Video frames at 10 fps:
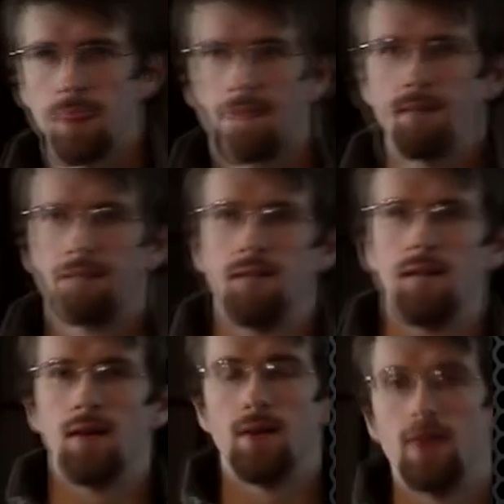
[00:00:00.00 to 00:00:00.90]

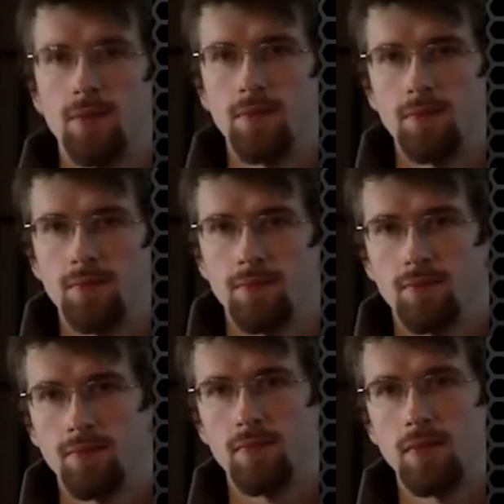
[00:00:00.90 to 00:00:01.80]

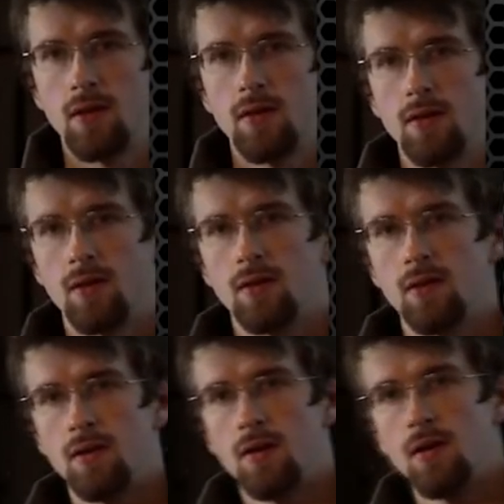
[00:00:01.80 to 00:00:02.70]

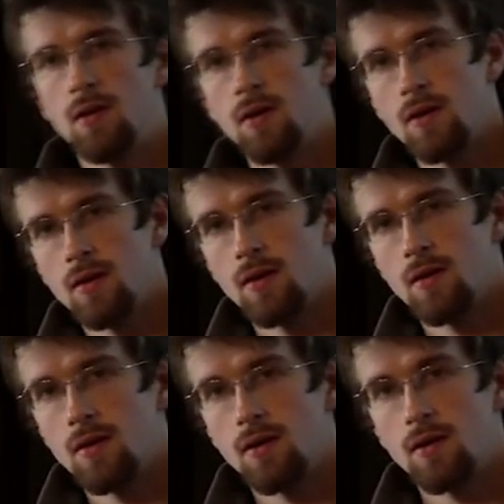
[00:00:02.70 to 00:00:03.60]

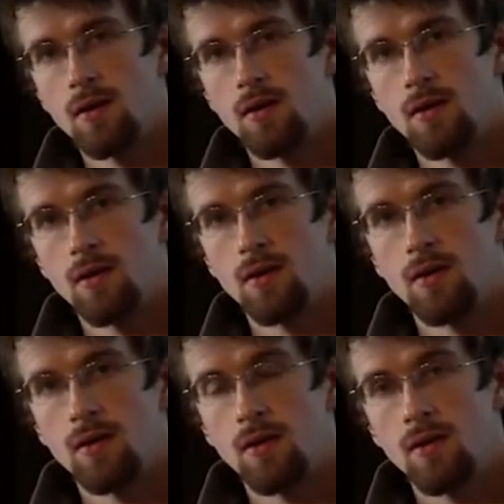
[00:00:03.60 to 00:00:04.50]

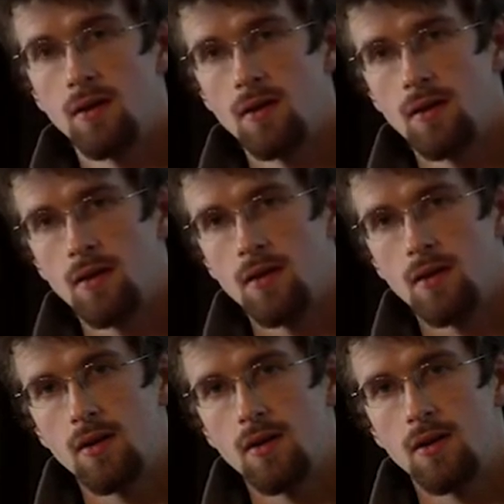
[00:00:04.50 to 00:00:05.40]

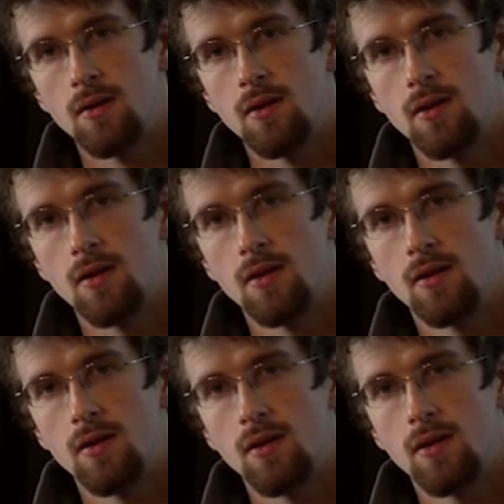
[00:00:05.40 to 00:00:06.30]

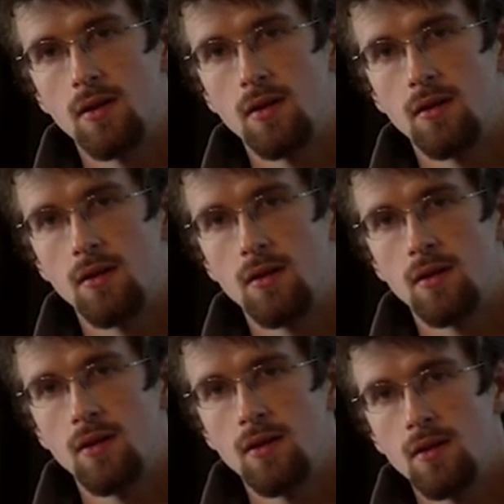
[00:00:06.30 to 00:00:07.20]

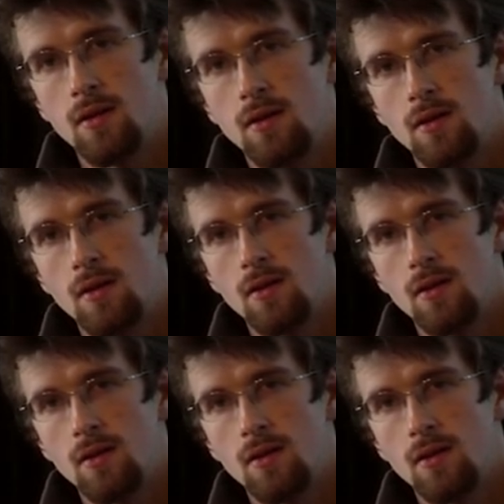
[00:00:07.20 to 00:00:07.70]
(no one is talking)